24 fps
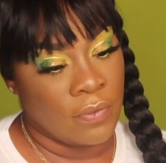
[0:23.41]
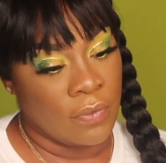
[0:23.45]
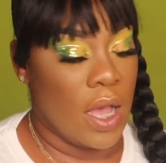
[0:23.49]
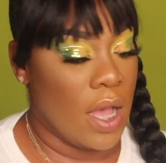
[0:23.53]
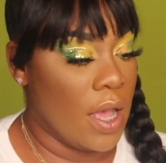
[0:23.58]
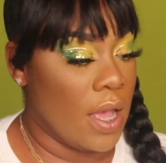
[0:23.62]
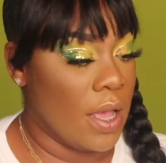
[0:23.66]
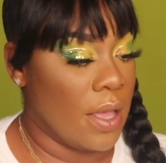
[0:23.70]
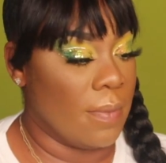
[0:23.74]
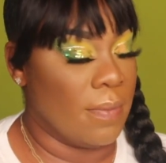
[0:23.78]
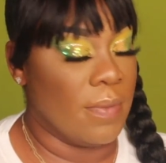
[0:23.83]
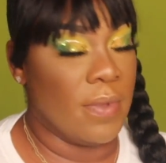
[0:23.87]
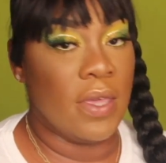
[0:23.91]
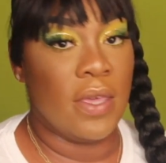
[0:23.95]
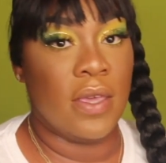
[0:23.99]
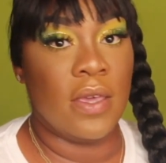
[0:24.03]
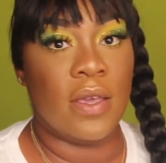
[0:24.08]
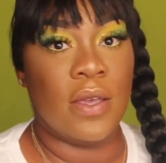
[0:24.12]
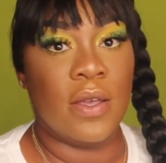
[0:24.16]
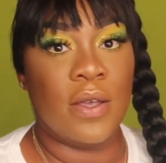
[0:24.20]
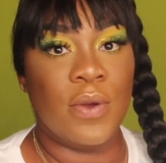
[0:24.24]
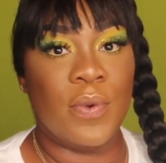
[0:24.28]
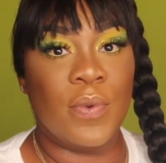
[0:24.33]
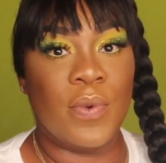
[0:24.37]
I'm
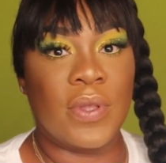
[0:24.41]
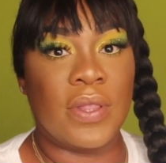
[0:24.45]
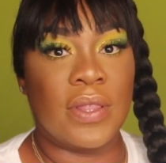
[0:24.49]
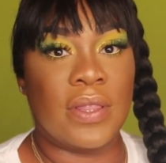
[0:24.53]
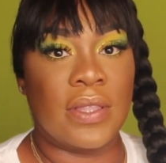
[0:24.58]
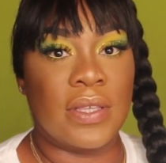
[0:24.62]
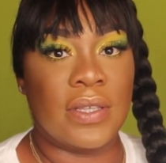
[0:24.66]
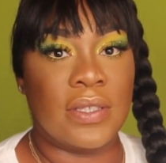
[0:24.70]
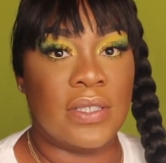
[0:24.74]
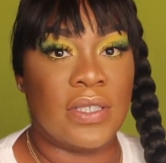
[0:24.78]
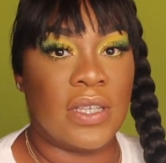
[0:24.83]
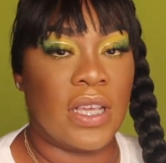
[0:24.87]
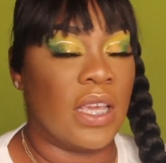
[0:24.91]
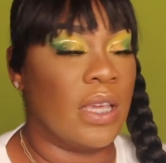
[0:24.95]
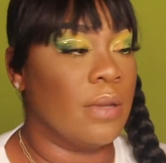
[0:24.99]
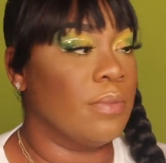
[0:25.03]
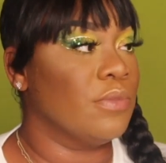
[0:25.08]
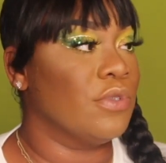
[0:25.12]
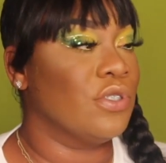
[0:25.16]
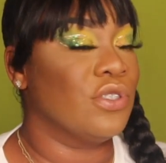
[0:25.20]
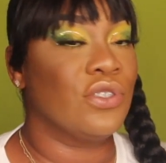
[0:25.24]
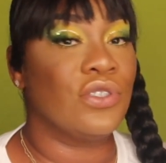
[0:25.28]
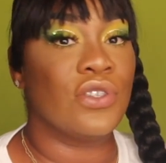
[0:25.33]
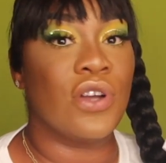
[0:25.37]
here with the
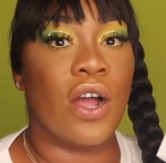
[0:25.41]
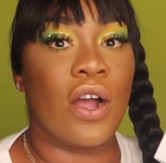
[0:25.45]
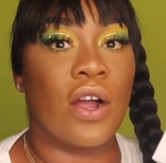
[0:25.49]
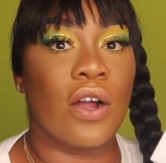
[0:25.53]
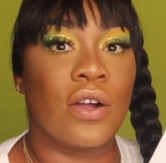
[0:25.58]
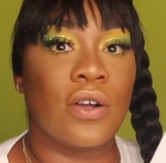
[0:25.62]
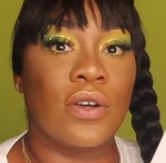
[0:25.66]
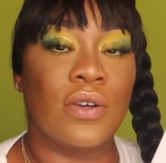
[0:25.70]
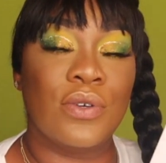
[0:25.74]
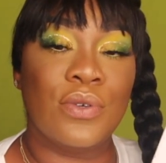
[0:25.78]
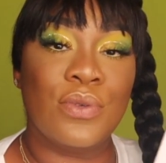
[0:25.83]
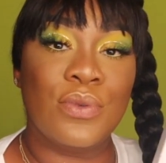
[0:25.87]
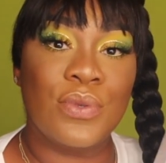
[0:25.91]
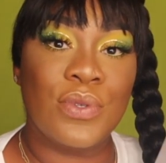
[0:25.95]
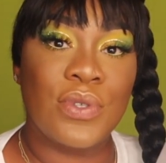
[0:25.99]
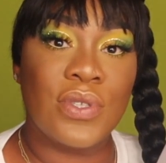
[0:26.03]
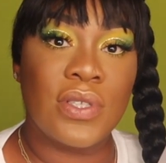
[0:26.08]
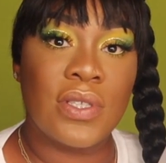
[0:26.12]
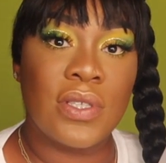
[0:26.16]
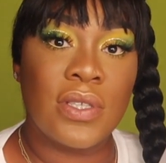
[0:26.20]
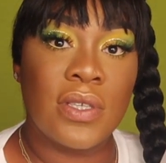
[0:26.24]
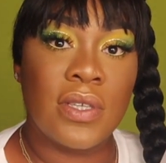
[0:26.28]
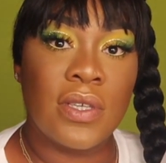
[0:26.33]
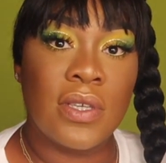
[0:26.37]
James
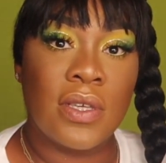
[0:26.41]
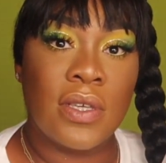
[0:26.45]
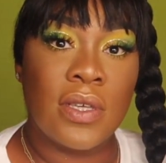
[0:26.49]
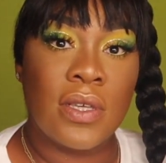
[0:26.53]
Charles.